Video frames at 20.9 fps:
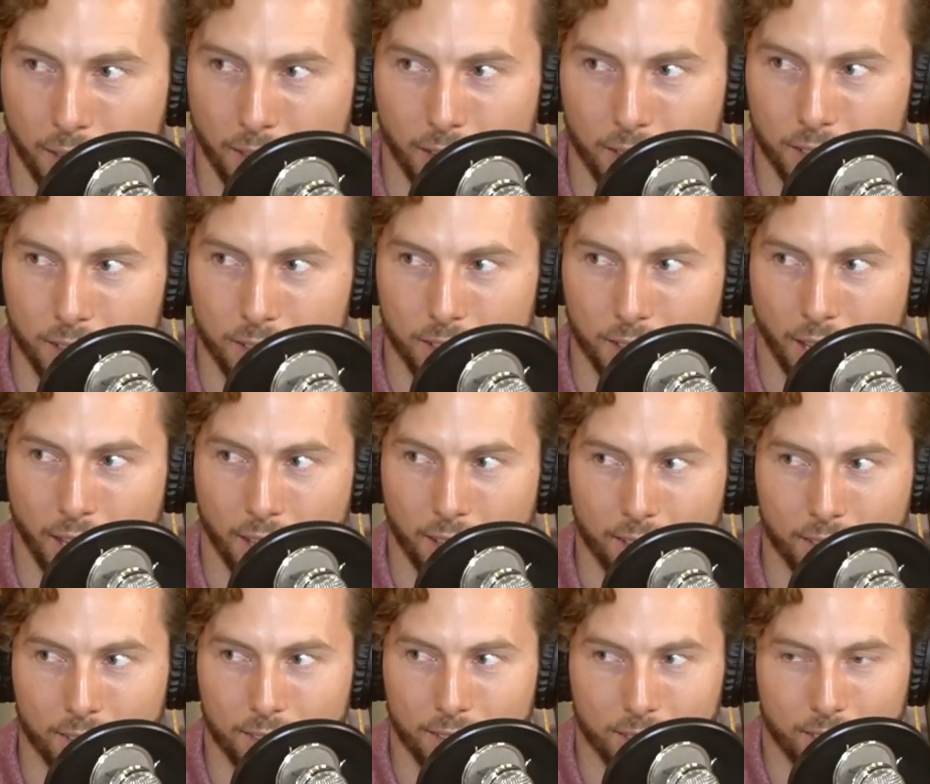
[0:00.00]
That just
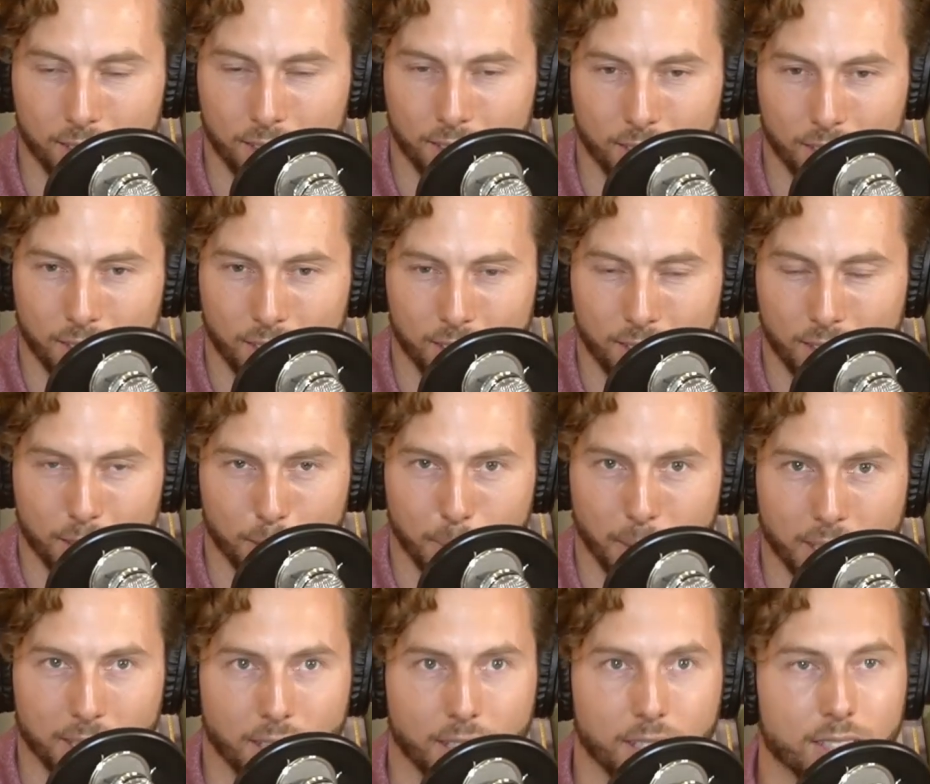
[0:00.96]
like it doesn't
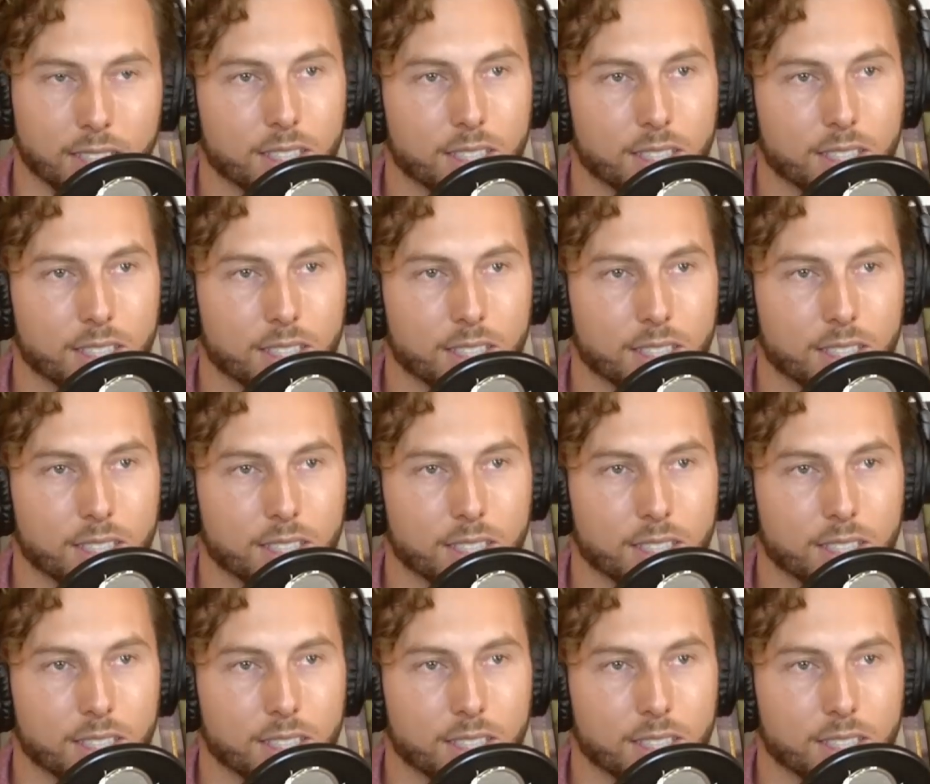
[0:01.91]
make sense.